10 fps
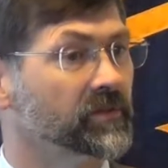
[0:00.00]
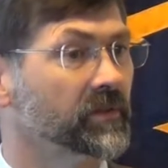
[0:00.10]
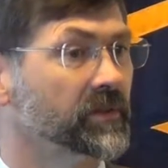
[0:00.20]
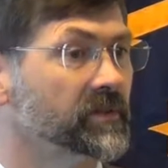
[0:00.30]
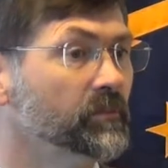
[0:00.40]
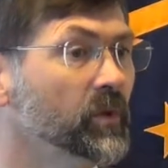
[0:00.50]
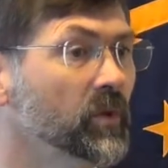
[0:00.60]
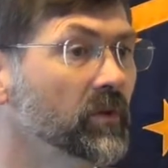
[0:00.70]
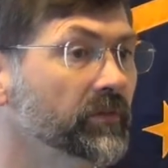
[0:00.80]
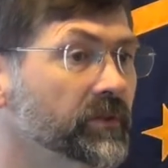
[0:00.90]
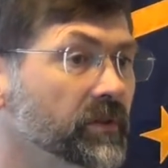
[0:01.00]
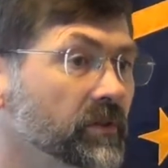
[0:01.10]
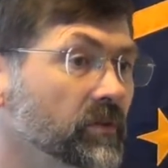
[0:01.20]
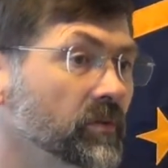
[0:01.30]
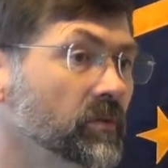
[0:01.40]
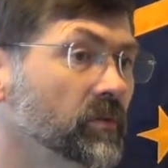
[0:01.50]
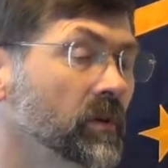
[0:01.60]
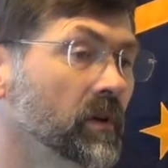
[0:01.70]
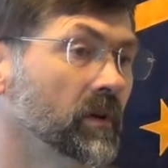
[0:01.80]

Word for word: so this move to